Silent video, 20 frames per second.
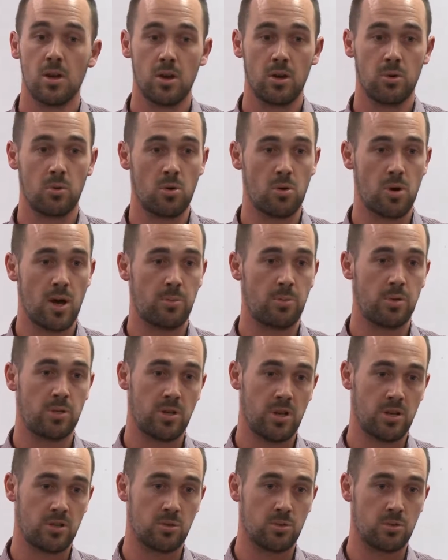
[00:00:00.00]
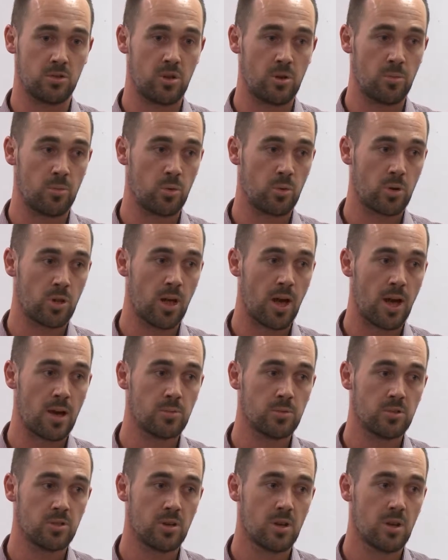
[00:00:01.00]
who all had potential terminal
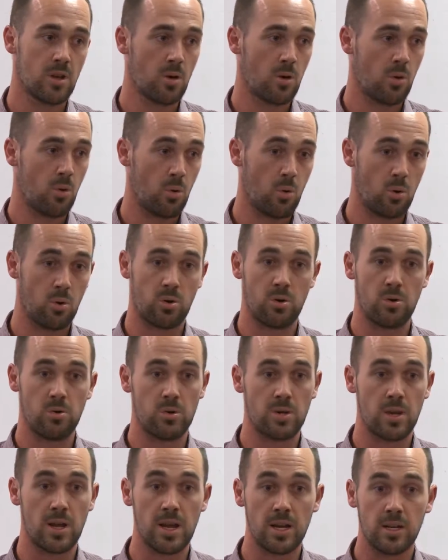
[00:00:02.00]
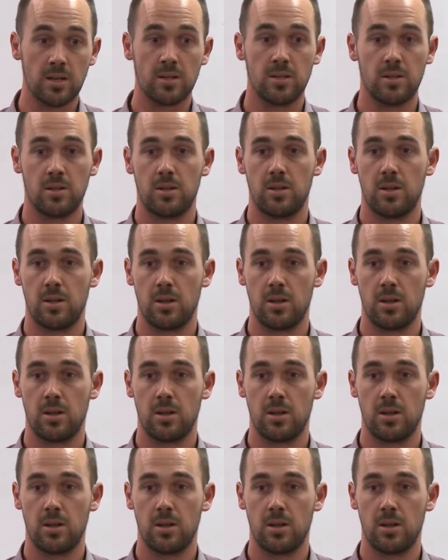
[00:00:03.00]
claims or who needed